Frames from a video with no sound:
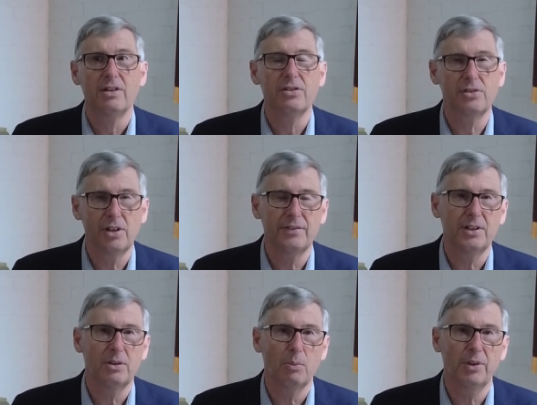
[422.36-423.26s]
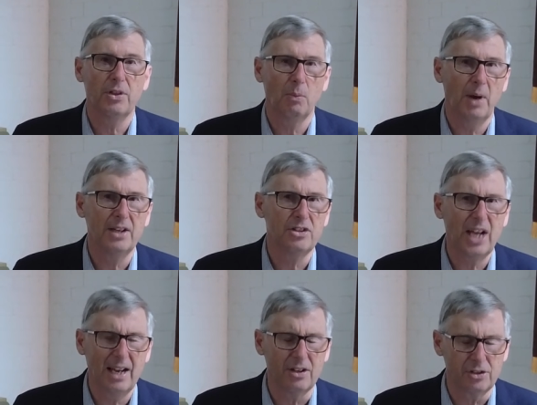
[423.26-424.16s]
servant with the one
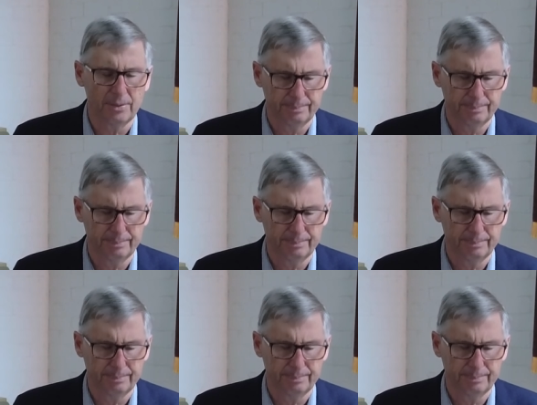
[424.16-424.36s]
talent.